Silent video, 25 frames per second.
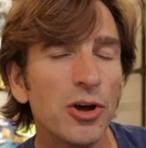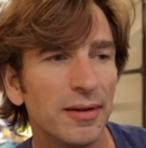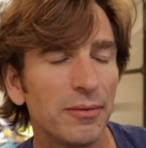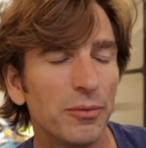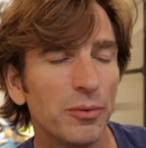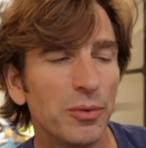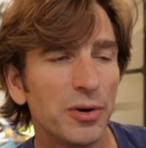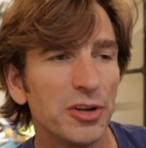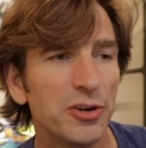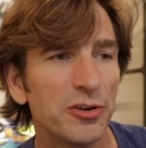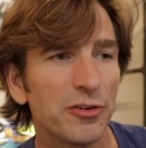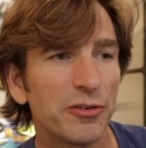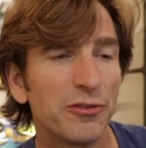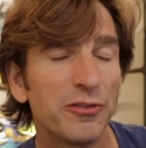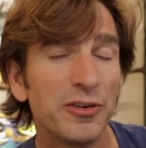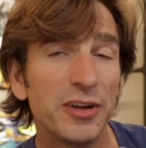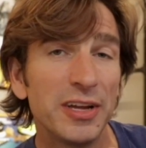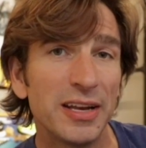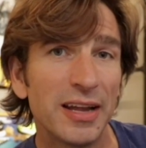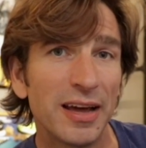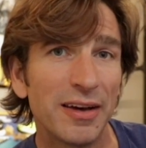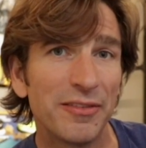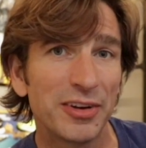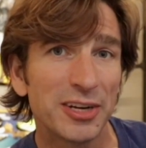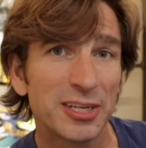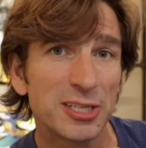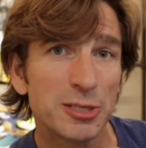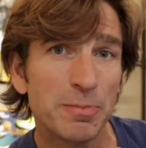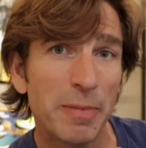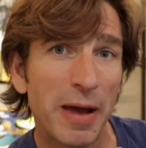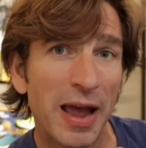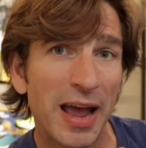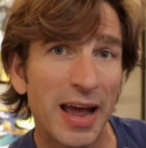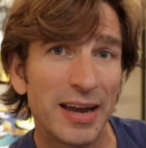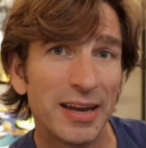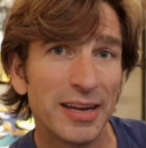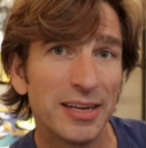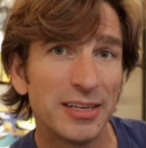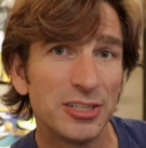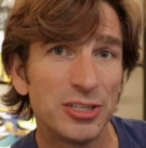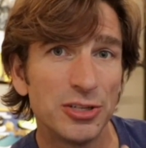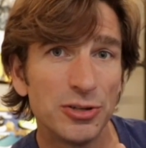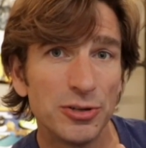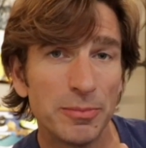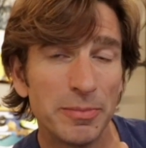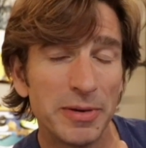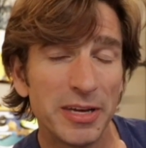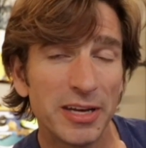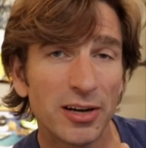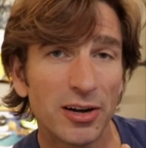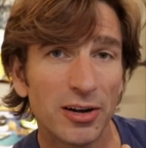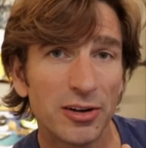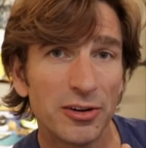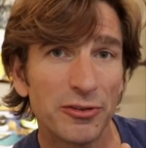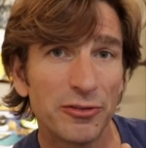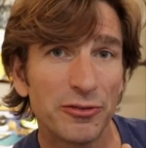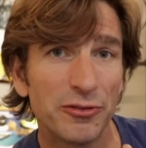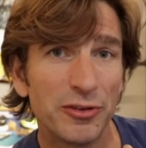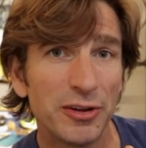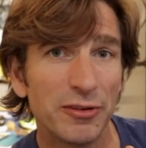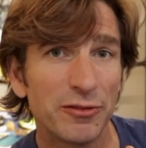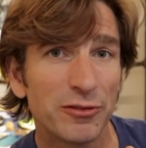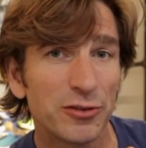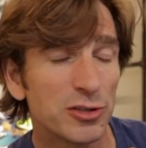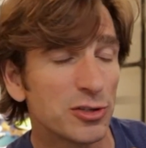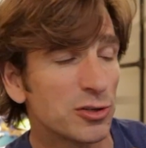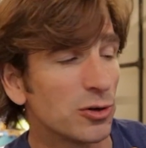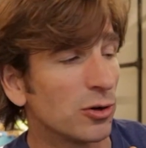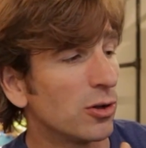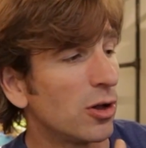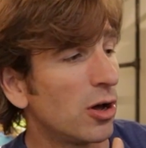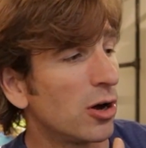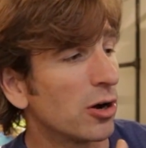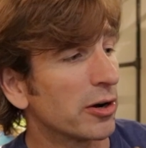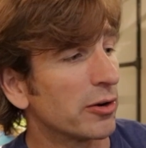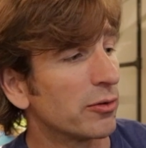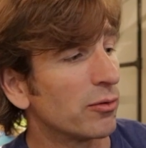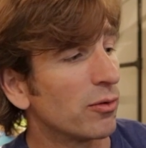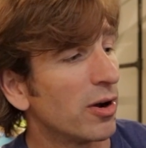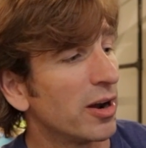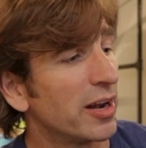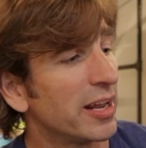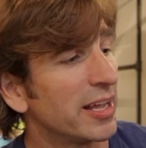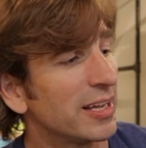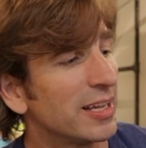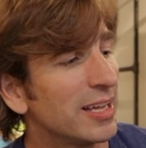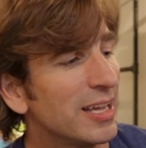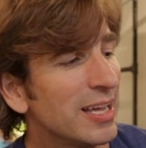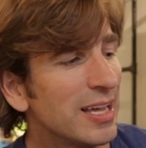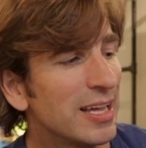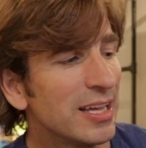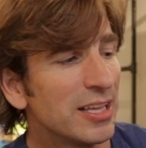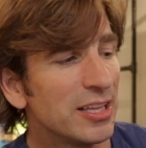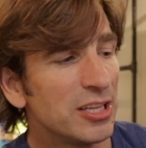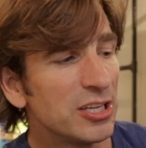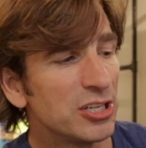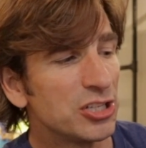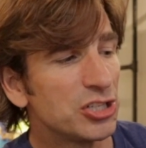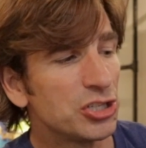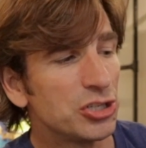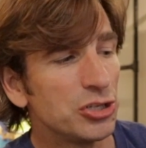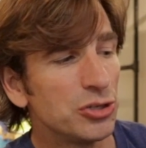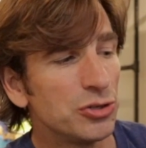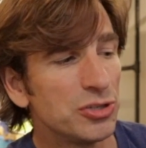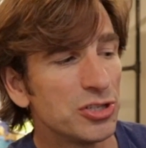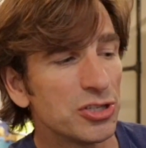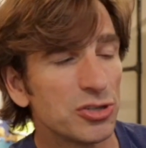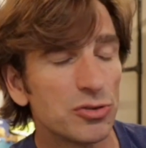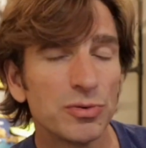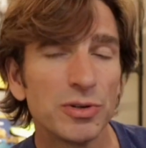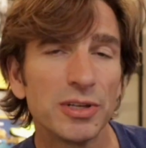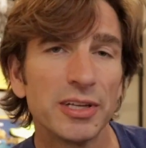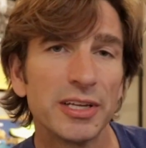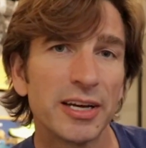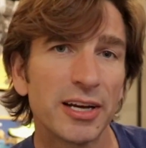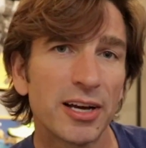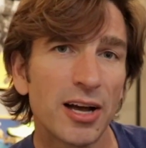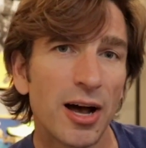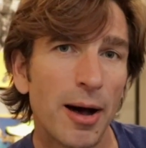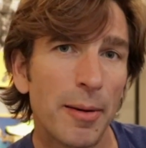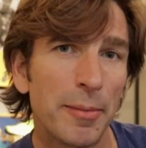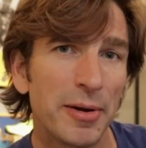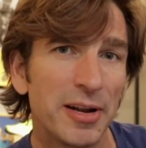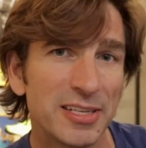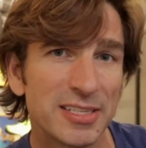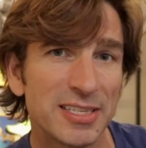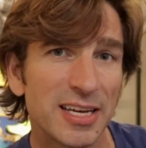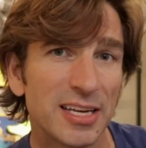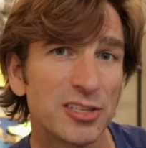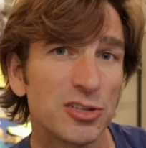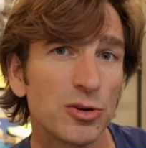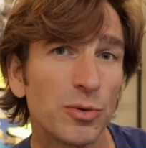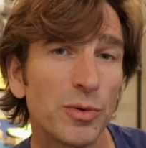When your feet have expanded due to being on your feet for so long and running, this shoe just really accommodates that.